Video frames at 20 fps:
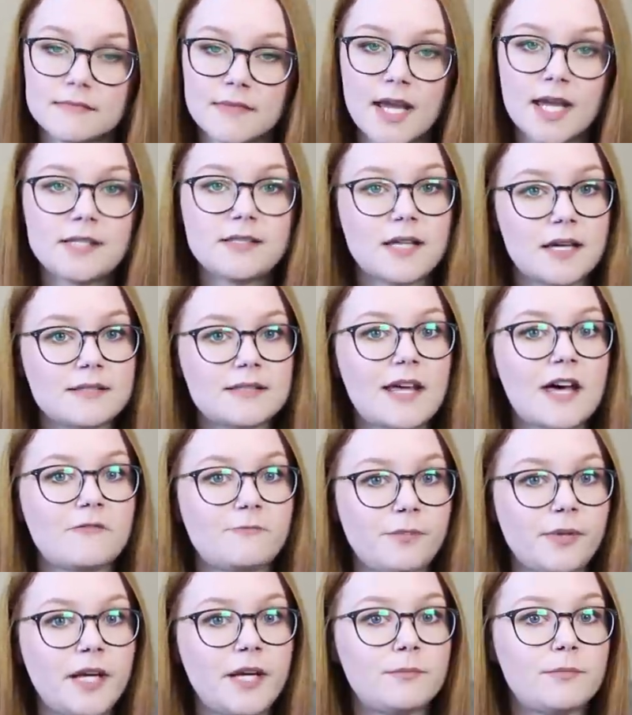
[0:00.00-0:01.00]
It does
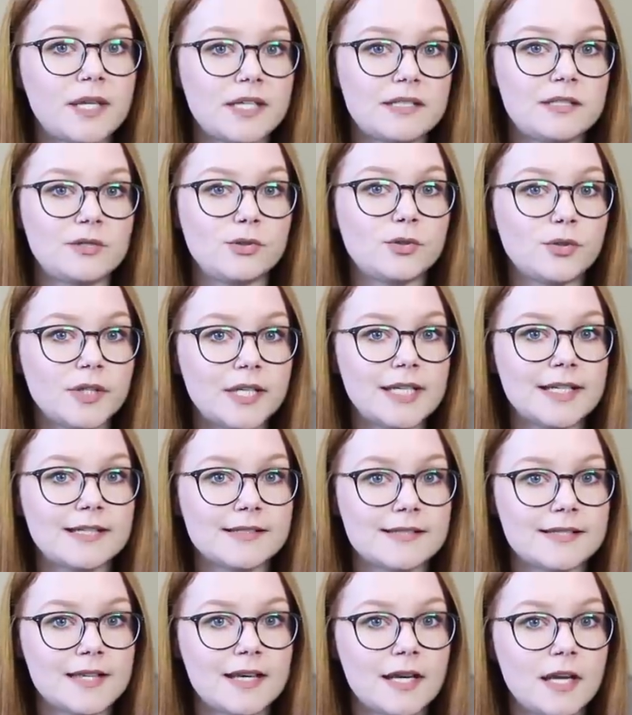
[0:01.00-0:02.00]
have plant-based
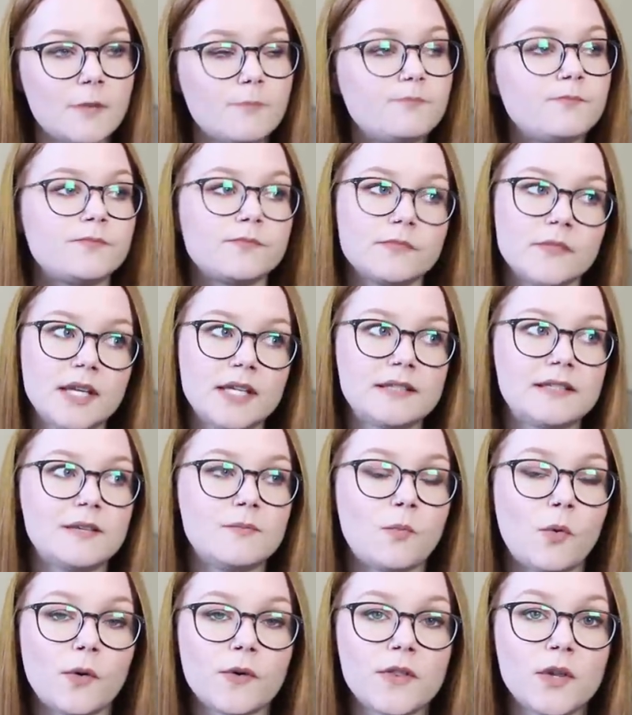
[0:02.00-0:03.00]
ingredients in it. Is
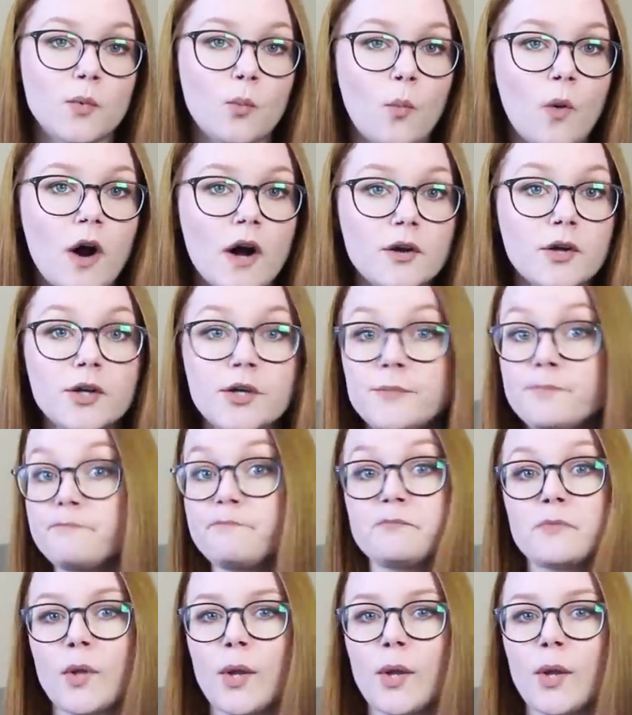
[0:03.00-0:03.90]
it more than water?